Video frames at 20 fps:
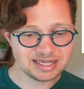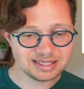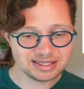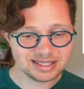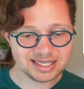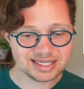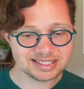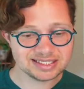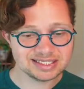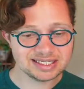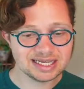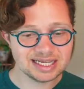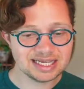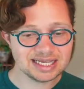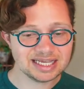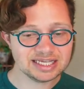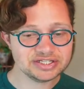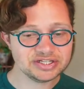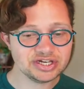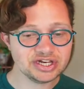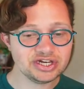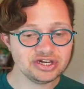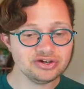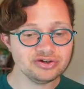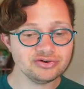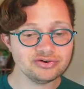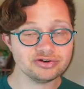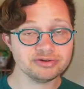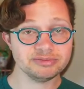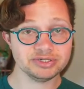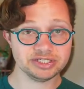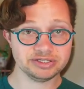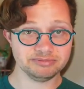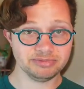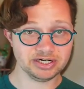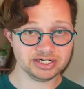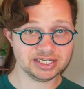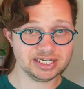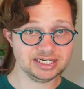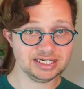This is an enormous
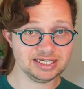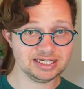market.